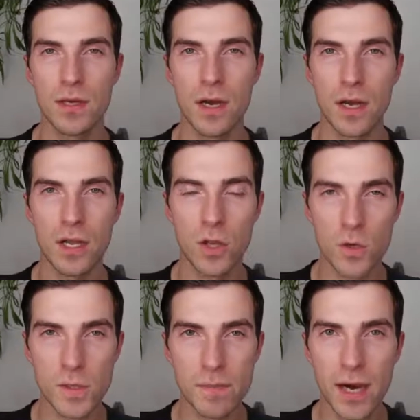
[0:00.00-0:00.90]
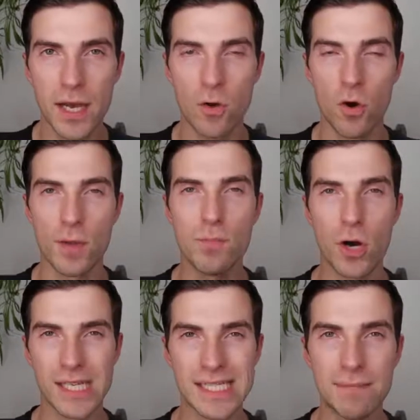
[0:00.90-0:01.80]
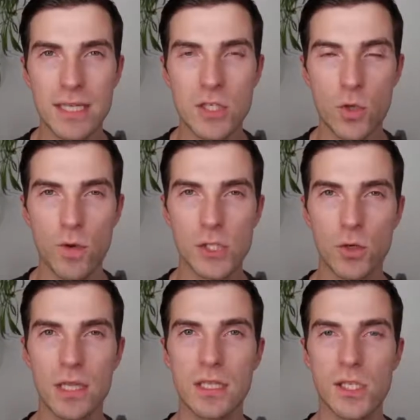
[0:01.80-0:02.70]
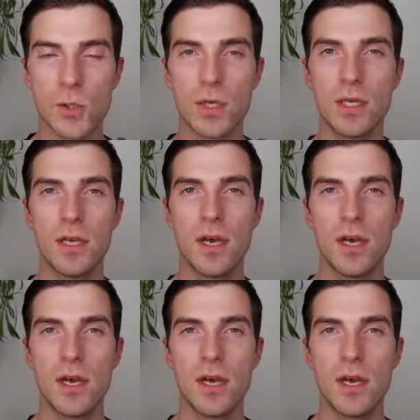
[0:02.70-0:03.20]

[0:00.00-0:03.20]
close by or in proximity to the restaurant industry.